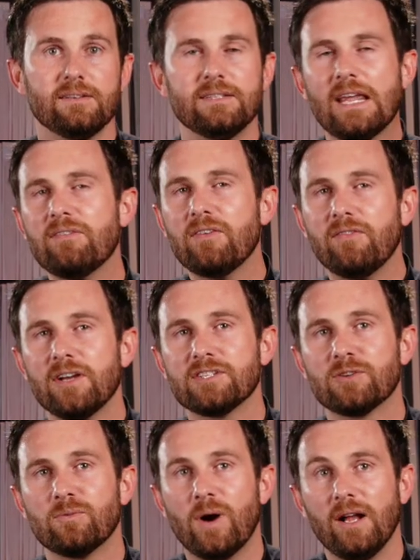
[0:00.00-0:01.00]
David
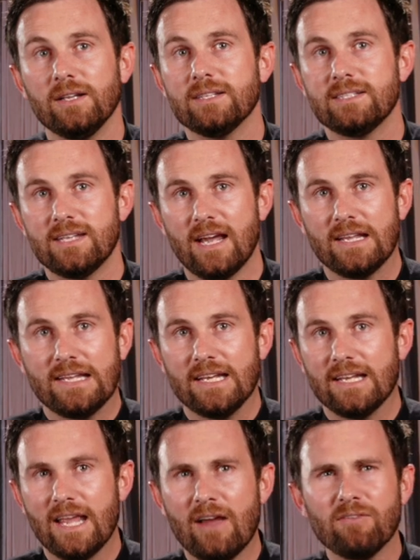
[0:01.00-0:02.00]
Foster Wallace said
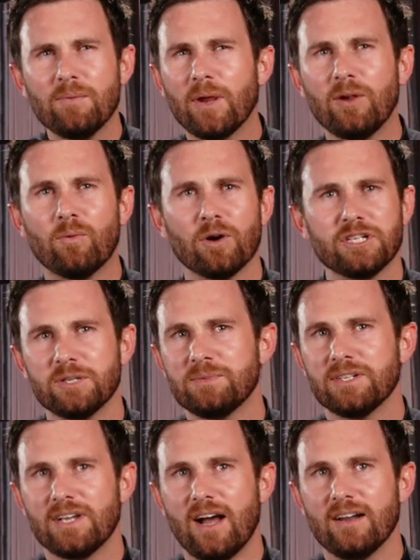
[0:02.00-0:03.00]
that everybody worships
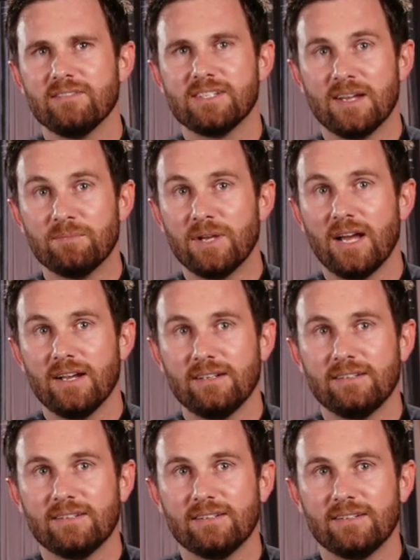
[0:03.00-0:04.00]
a God of some kind.
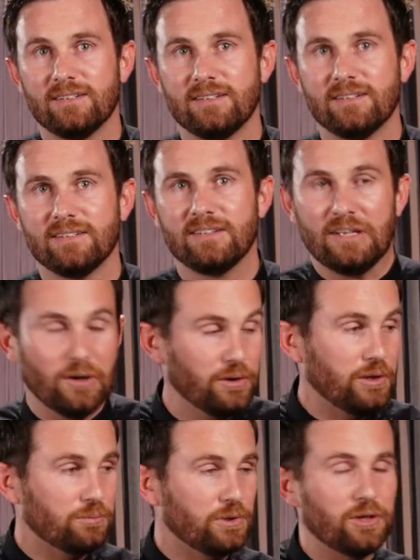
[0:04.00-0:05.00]
The
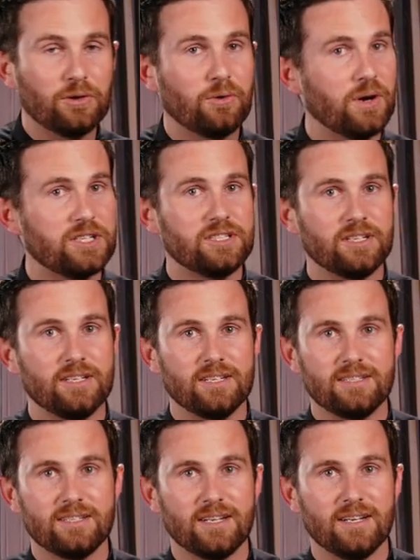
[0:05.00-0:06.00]
only real question
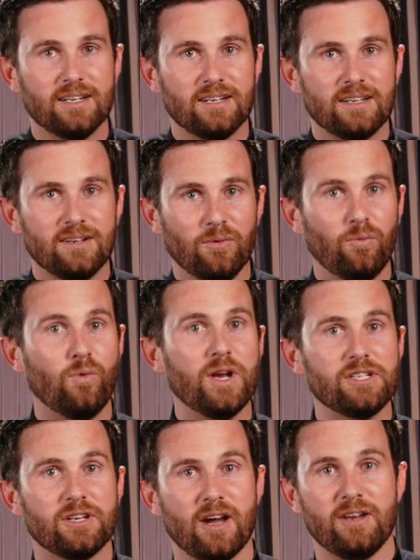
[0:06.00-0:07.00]
is
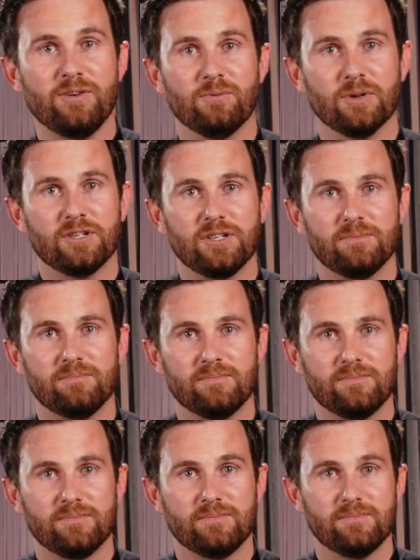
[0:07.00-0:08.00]
which God you worship
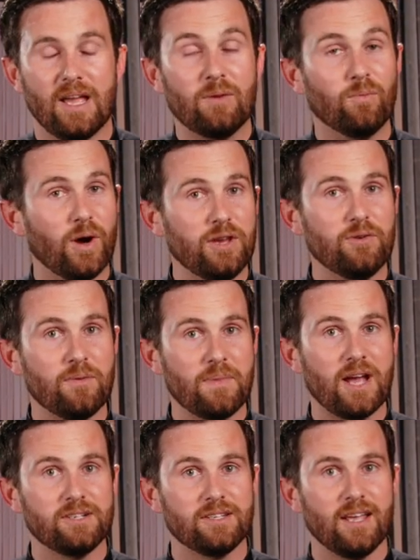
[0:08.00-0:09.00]
and what you
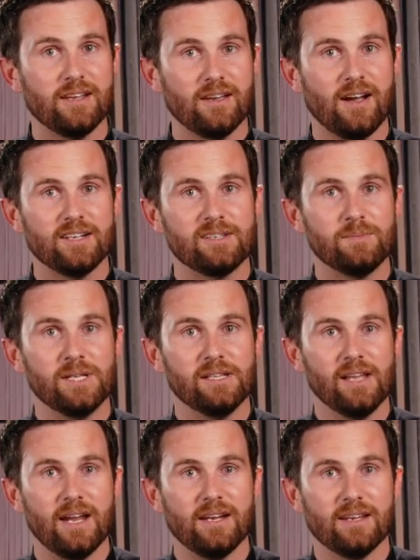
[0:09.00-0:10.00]
imagine that God to be
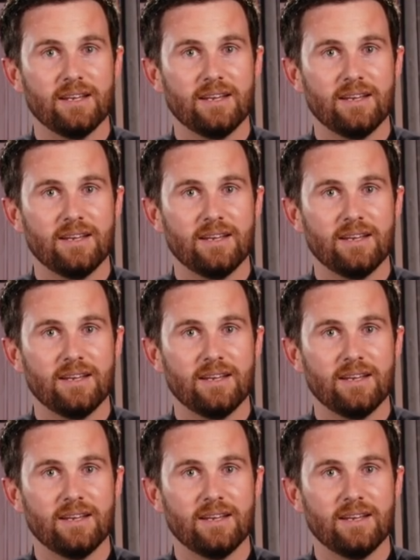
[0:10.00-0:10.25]
like.